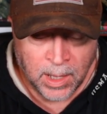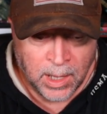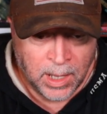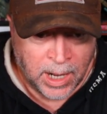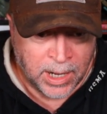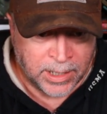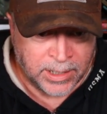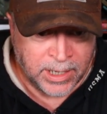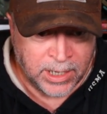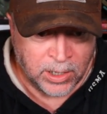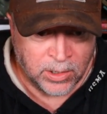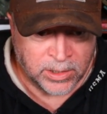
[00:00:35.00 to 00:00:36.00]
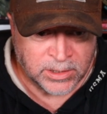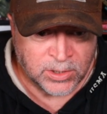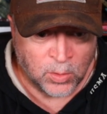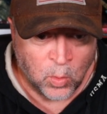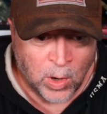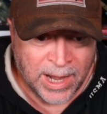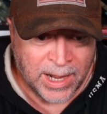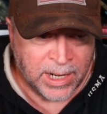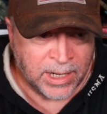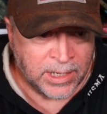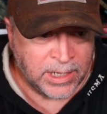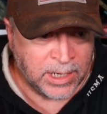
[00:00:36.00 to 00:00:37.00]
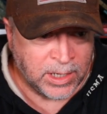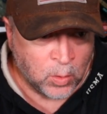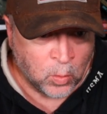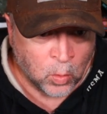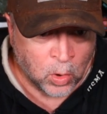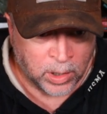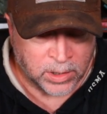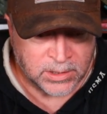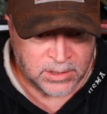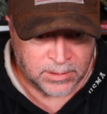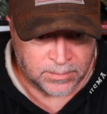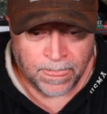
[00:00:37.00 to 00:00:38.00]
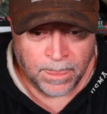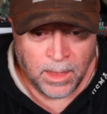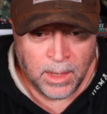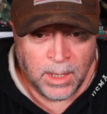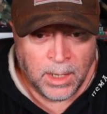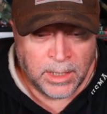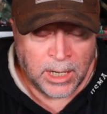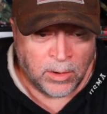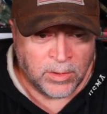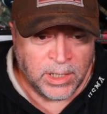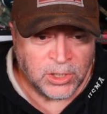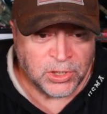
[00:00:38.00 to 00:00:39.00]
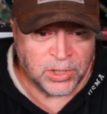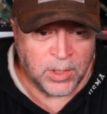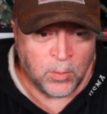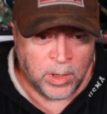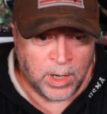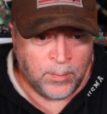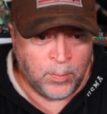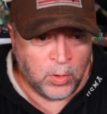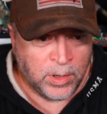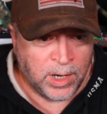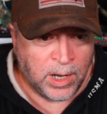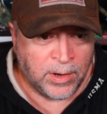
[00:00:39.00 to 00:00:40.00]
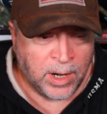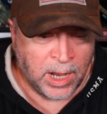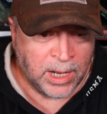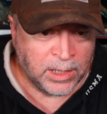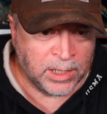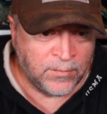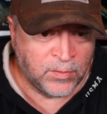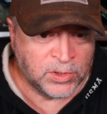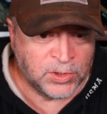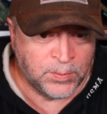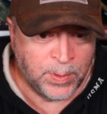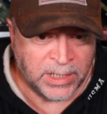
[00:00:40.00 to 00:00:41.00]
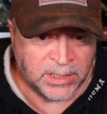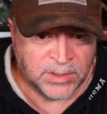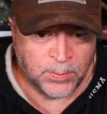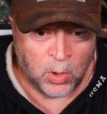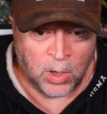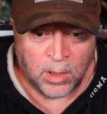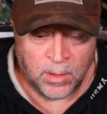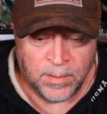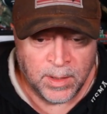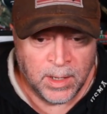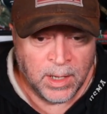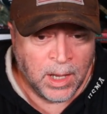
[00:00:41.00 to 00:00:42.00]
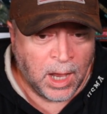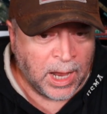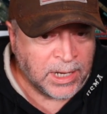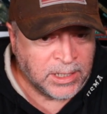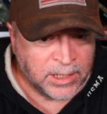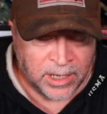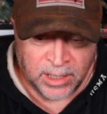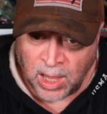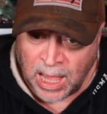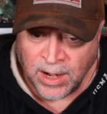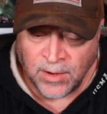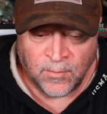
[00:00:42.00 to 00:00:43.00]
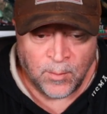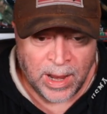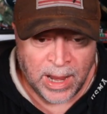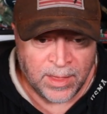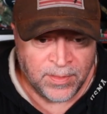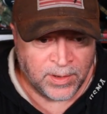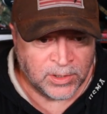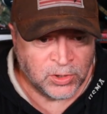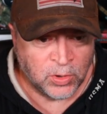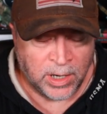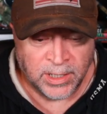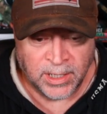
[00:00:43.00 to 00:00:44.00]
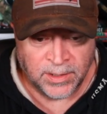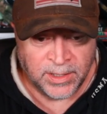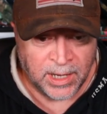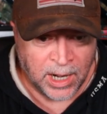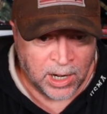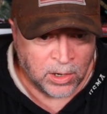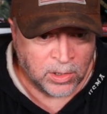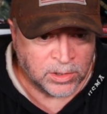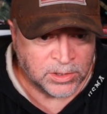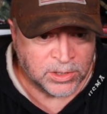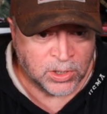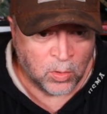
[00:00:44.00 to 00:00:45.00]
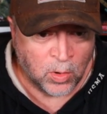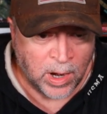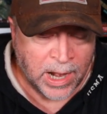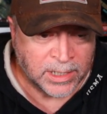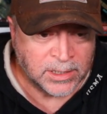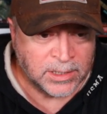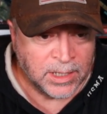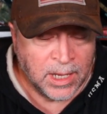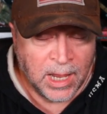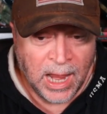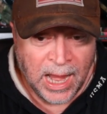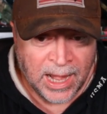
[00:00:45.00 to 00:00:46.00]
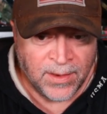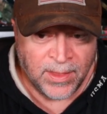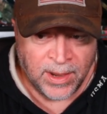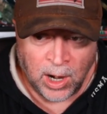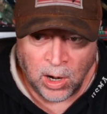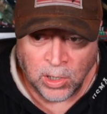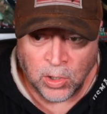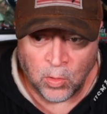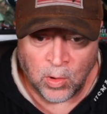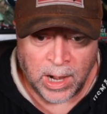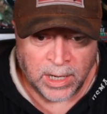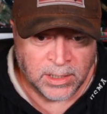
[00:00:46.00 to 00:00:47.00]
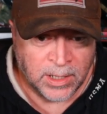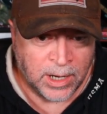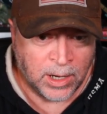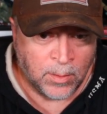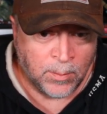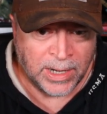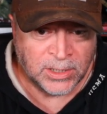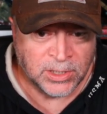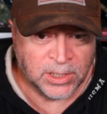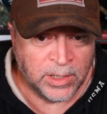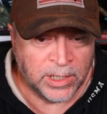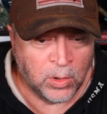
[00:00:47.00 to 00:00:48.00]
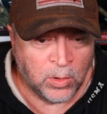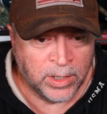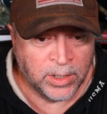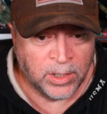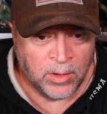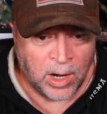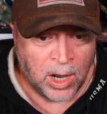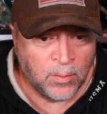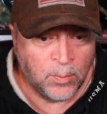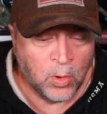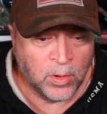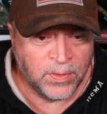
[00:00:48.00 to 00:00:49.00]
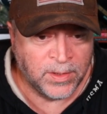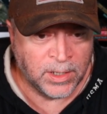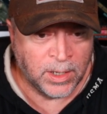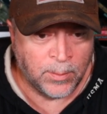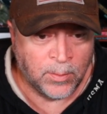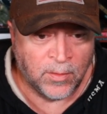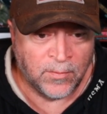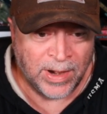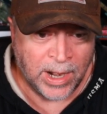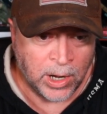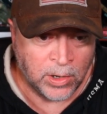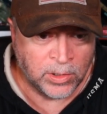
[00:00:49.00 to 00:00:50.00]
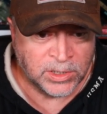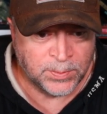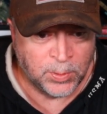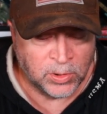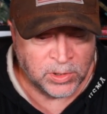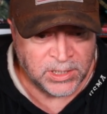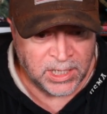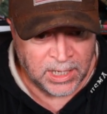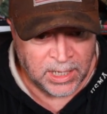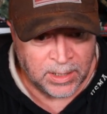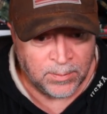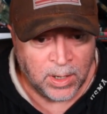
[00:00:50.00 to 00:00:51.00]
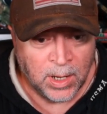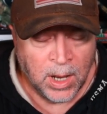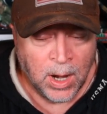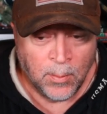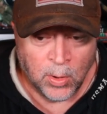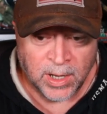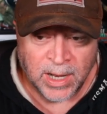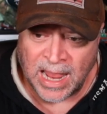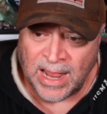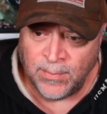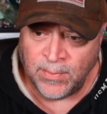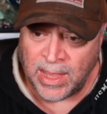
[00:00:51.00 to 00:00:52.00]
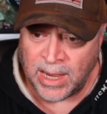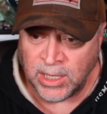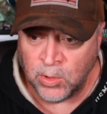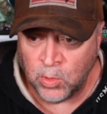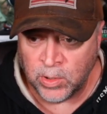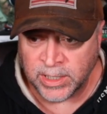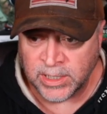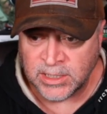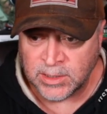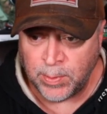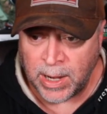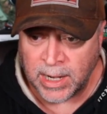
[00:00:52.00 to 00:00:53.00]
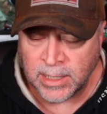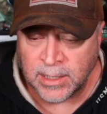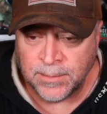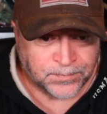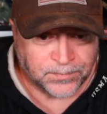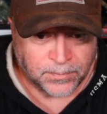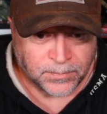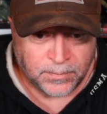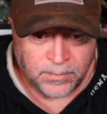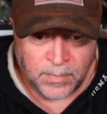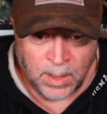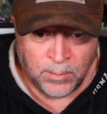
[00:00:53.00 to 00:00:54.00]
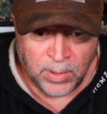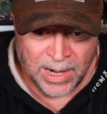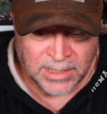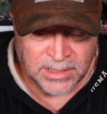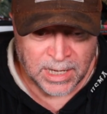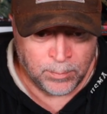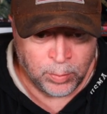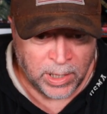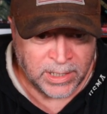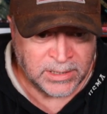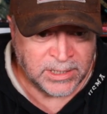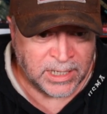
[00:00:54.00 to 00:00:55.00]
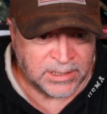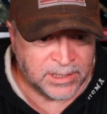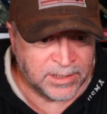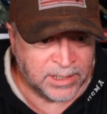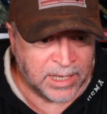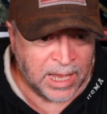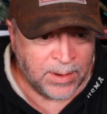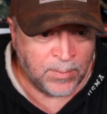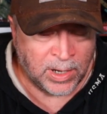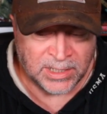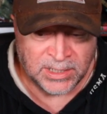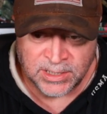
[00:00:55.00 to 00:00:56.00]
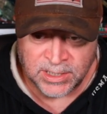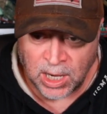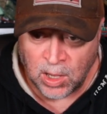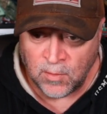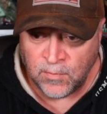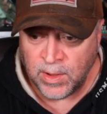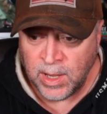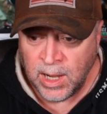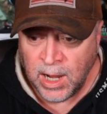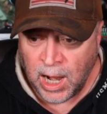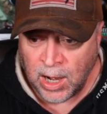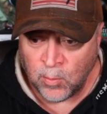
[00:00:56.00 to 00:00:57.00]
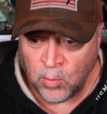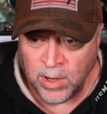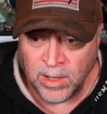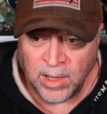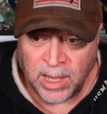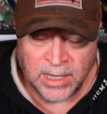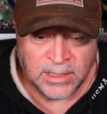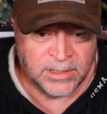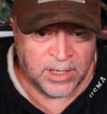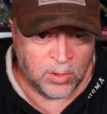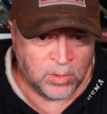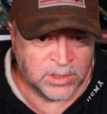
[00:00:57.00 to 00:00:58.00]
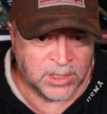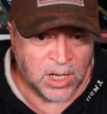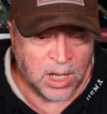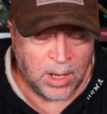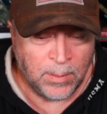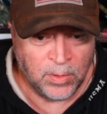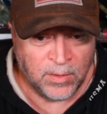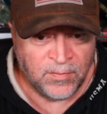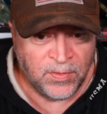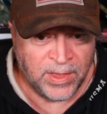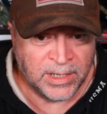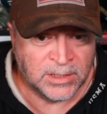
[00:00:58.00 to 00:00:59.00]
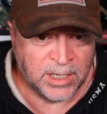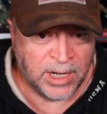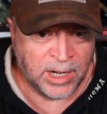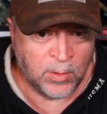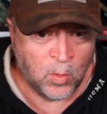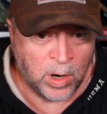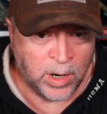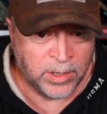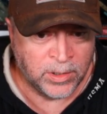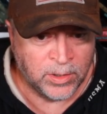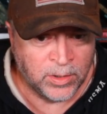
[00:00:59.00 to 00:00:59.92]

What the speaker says: And here is the way it works. Now, initially, when I put out High Leverage Baseball, I did a lot of math. I tried to get the errors correct, and they are correct. They are basically going to output the number of errors per team, per game that you would expect. But as I play tested the game myself, I realized there was a couple of things that I wanted